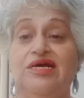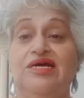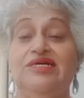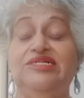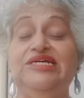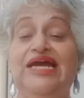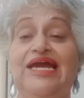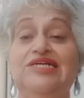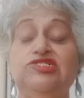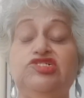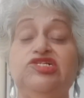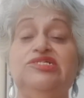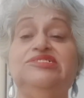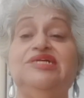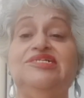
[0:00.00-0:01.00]
The
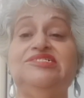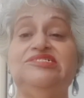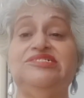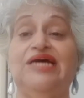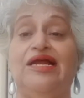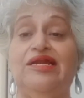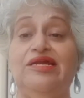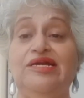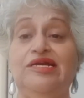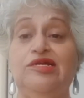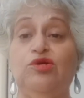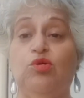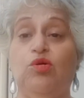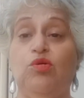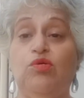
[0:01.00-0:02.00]
angels are standing in
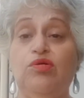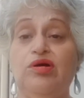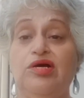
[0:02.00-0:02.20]
awe.